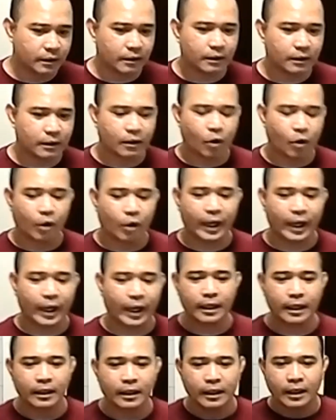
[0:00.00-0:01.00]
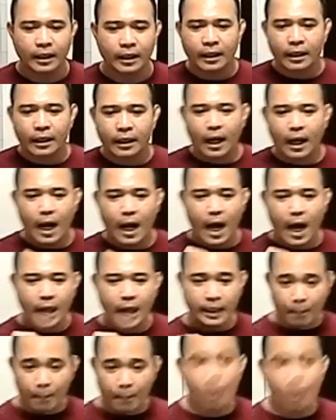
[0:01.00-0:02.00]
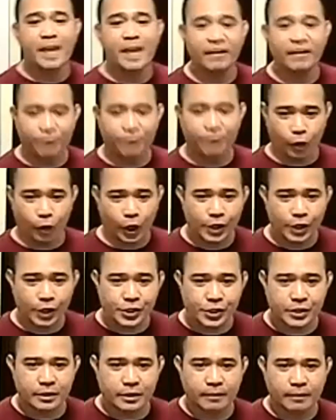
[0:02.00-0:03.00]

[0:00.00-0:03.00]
Okay, the movement first,